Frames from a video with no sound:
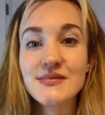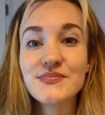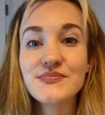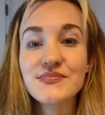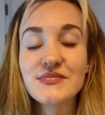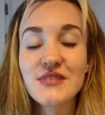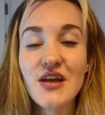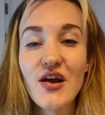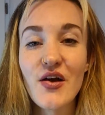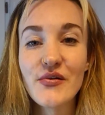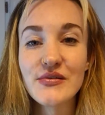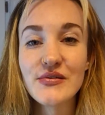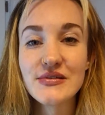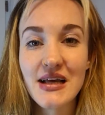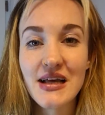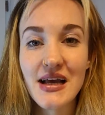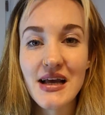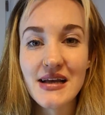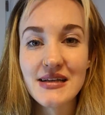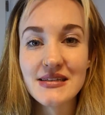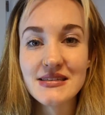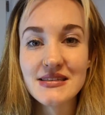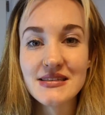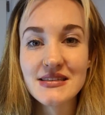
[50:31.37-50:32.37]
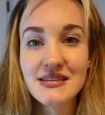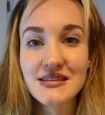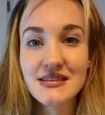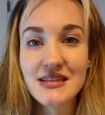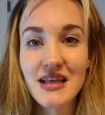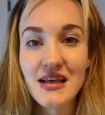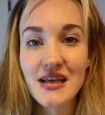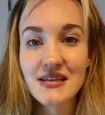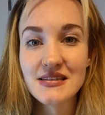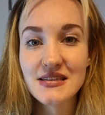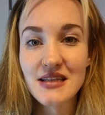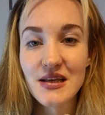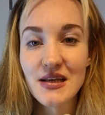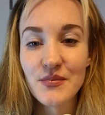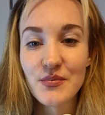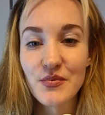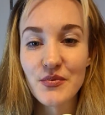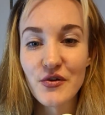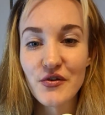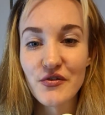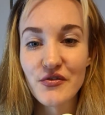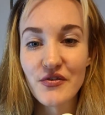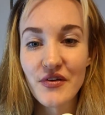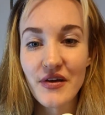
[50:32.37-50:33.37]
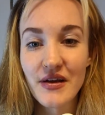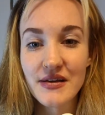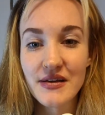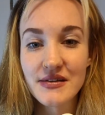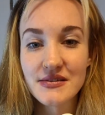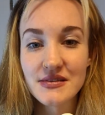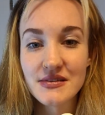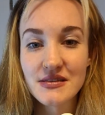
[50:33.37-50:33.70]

Oh, nice, perfect.